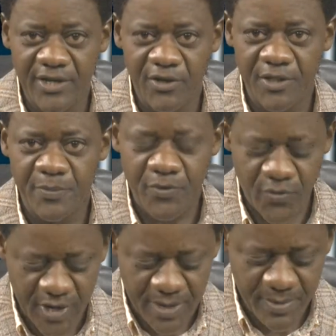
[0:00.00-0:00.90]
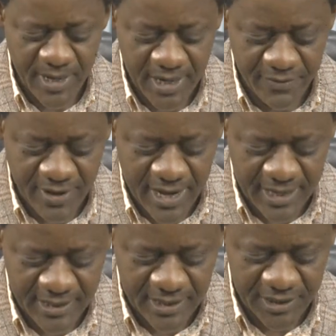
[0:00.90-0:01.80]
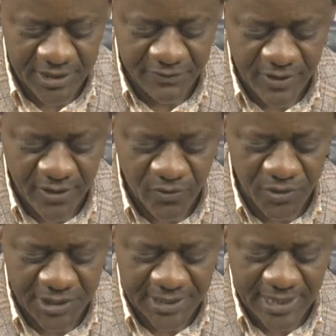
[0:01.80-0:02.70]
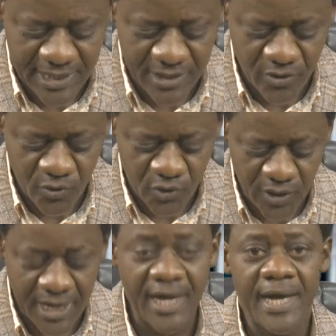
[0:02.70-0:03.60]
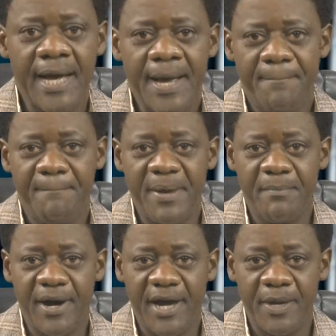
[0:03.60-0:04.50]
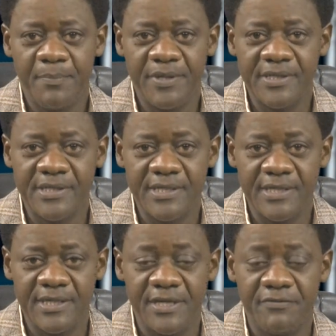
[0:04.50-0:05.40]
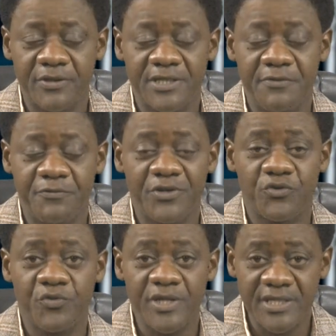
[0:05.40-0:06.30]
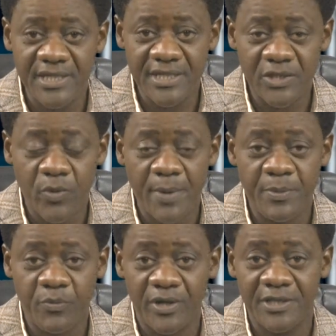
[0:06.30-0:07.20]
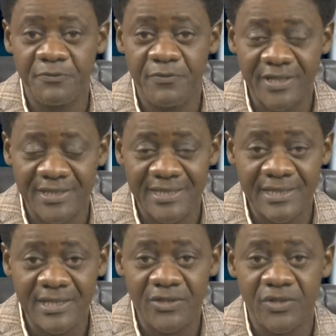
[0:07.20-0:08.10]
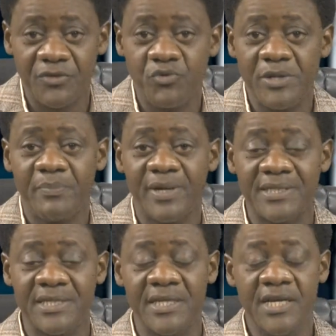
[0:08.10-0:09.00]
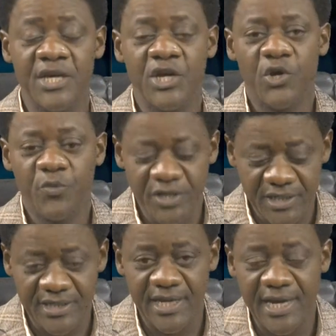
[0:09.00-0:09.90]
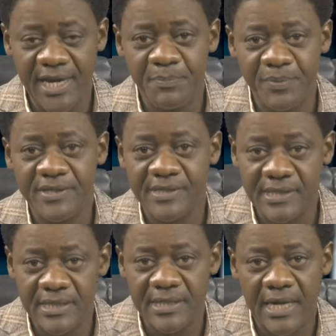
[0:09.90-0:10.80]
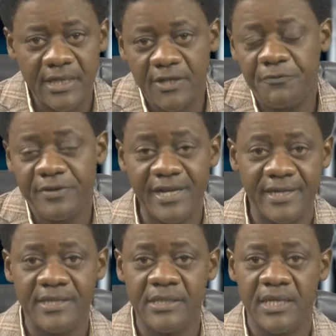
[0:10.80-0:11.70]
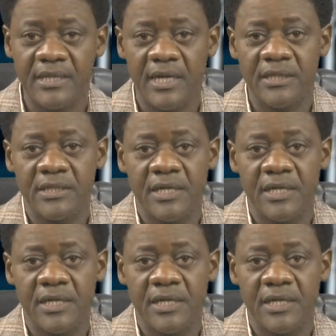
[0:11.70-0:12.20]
on the program, and I've had Chief Akonji Stanley Olutola, member APC, give us different reasons why people are defecting into the ruling party, which is the APC, and confidently he said that